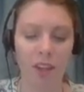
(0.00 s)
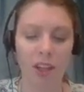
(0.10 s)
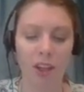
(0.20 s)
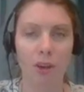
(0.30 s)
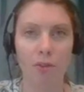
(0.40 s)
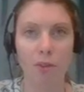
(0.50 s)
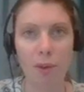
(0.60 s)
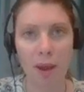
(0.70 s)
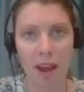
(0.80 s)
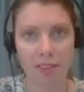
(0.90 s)
Avoid
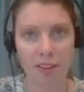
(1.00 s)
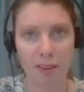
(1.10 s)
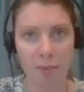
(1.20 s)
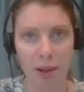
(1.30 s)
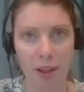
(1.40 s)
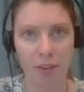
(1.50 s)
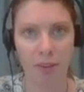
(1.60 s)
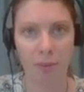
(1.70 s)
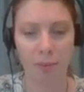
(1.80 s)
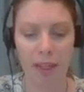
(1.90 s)
passing the buck
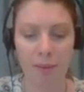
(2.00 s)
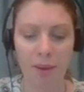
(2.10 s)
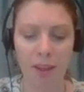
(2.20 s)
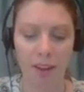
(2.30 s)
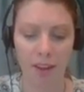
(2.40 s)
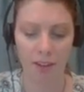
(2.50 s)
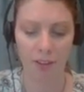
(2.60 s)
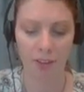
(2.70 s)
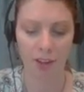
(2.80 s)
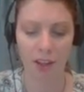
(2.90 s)
or blaming
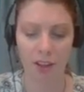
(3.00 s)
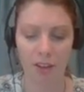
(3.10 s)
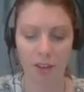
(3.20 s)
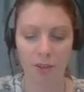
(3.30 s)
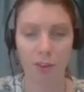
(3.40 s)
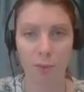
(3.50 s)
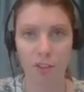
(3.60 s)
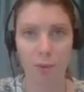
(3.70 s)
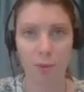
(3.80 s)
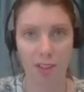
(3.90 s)
others,
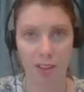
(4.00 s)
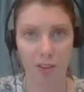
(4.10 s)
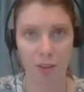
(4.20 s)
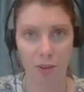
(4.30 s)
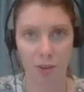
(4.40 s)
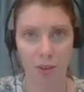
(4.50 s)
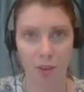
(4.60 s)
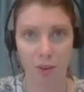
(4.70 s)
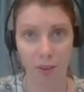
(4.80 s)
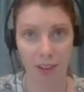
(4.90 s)
especially within your own
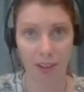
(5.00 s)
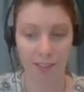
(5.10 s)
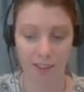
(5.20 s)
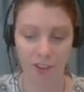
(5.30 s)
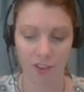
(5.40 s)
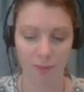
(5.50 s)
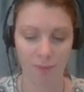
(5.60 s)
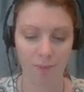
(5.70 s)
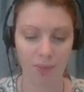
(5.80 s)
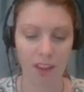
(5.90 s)
organization.
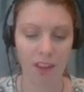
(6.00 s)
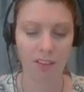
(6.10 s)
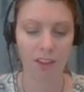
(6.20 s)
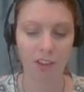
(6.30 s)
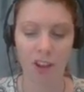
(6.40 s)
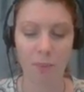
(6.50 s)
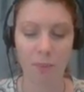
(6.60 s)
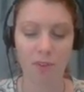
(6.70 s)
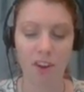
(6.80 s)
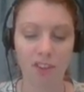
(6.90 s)
Such
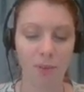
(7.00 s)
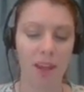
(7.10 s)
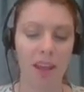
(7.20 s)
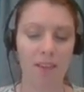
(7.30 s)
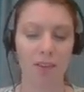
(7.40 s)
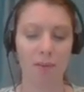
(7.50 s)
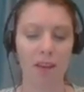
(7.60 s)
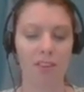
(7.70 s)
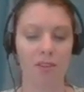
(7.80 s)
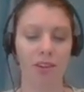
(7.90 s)
unprofessional behavior
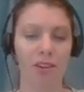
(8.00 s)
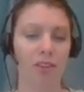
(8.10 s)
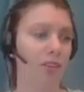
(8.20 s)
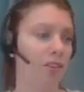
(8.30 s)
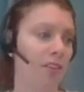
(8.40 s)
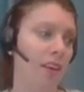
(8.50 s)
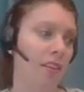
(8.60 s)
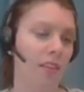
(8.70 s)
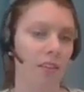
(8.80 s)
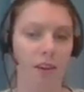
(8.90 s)
makes the reader lose faith
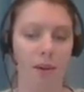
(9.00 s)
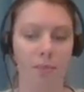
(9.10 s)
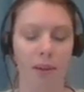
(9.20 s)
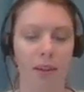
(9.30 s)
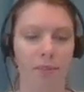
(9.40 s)
in your company